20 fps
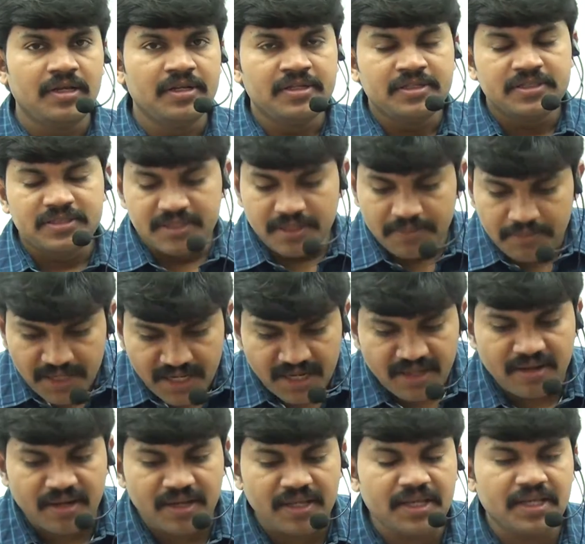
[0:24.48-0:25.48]

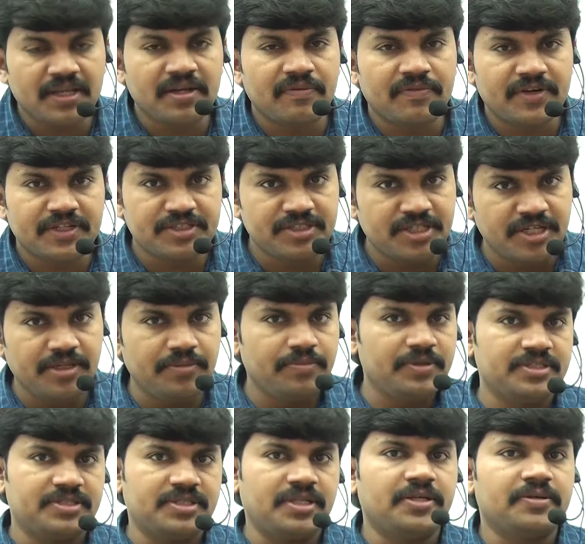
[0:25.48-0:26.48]
Similarly, in our J D
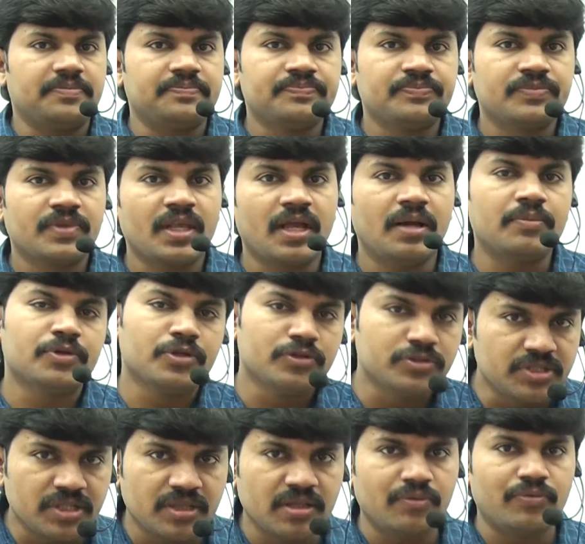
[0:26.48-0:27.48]
B C, I'm
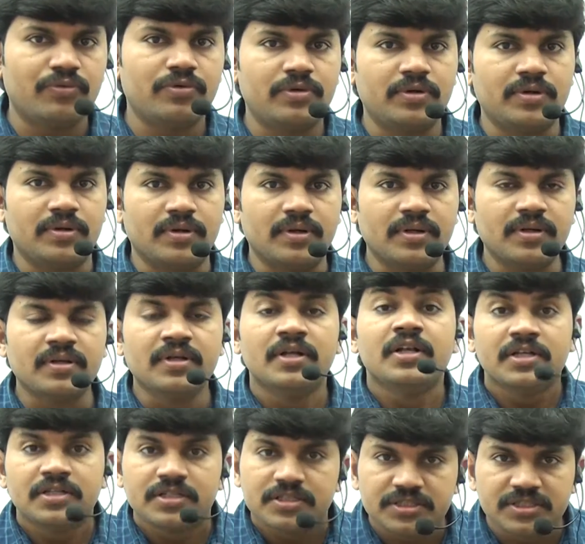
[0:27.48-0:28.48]
using the word
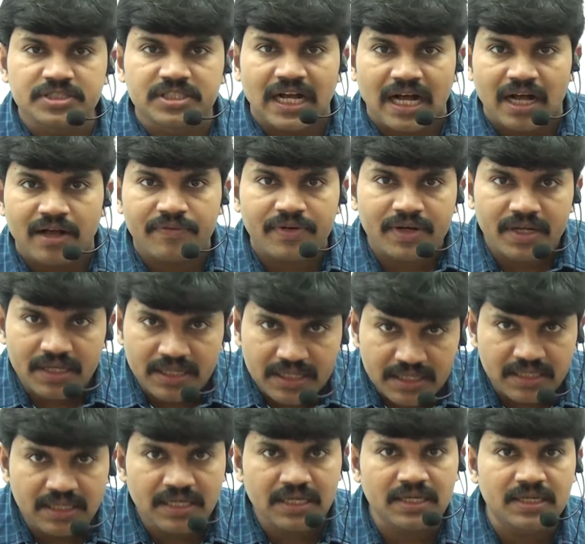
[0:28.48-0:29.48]
Java
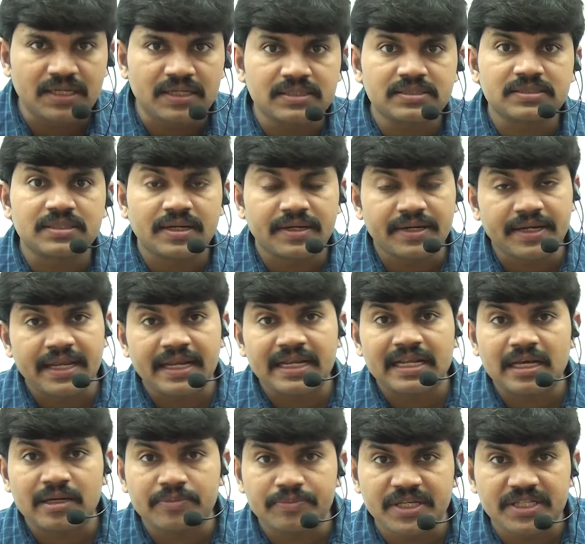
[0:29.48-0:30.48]
is
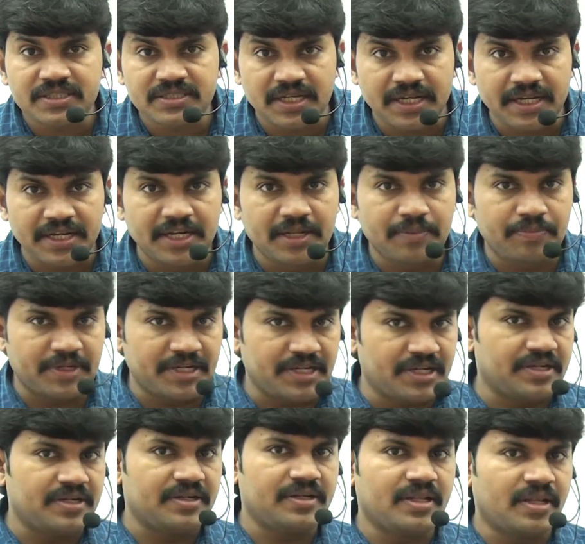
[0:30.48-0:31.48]
database
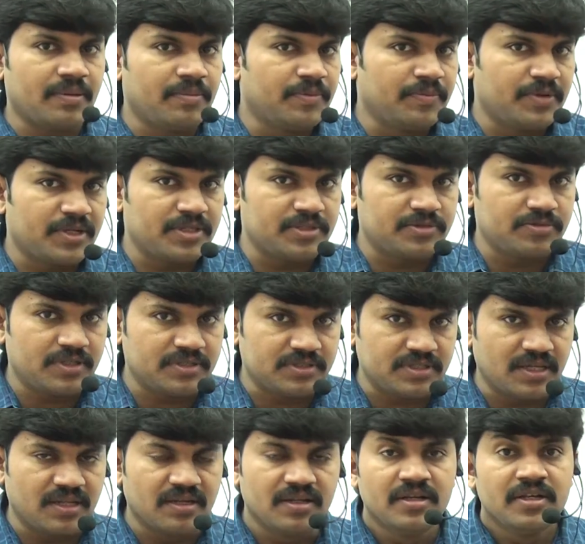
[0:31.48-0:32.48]
independent. Remember this one,
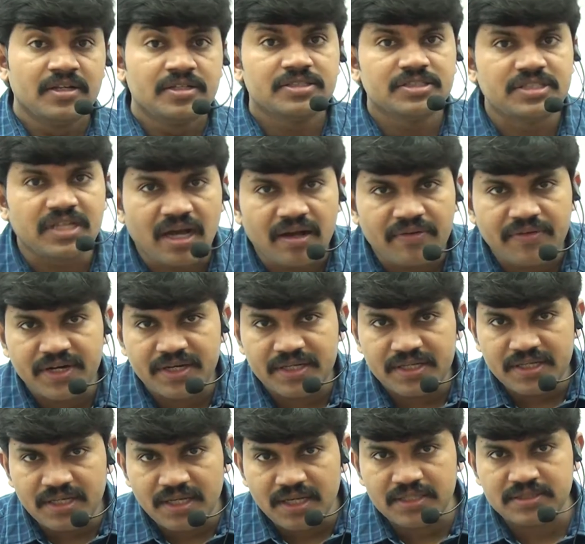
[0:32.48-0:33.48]
sir. Java
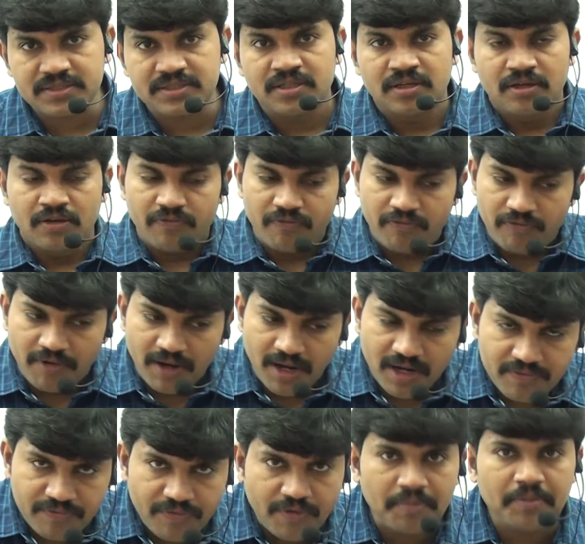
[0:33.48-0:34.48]
is
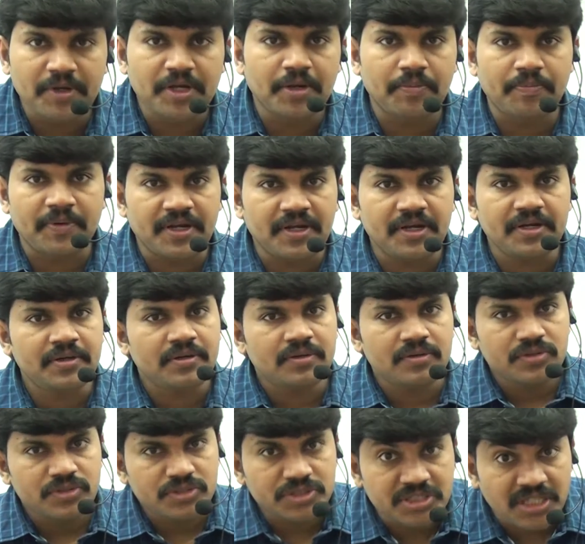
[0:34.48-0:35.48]
platform independent.
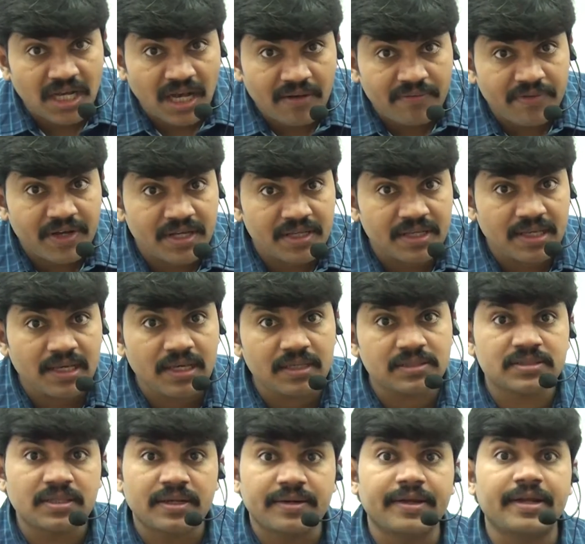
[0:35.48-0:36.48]
Java
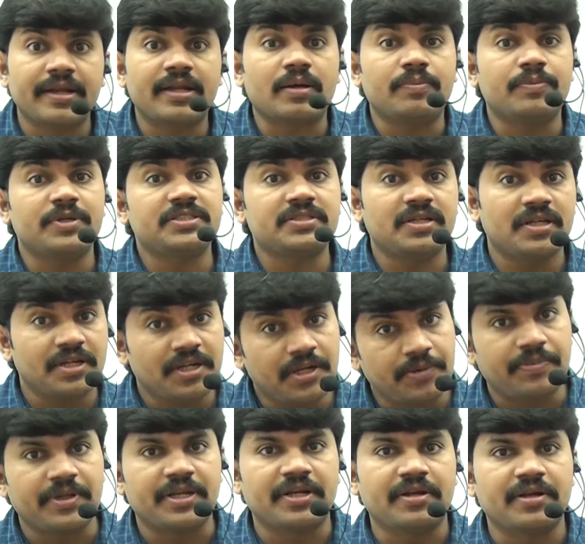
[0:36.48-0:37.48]
is database
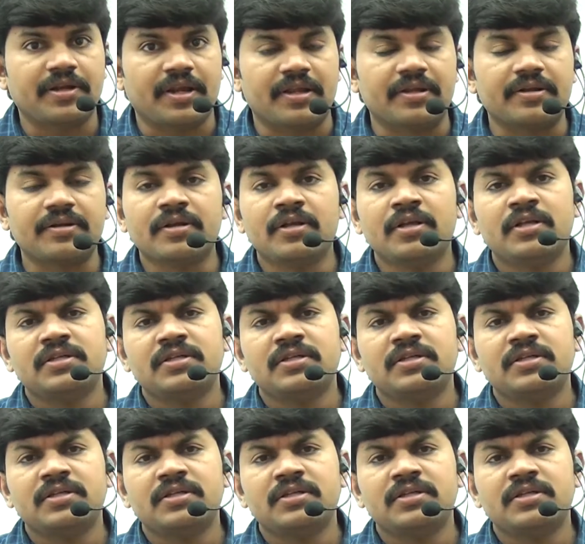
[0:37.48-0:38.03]
independent, right?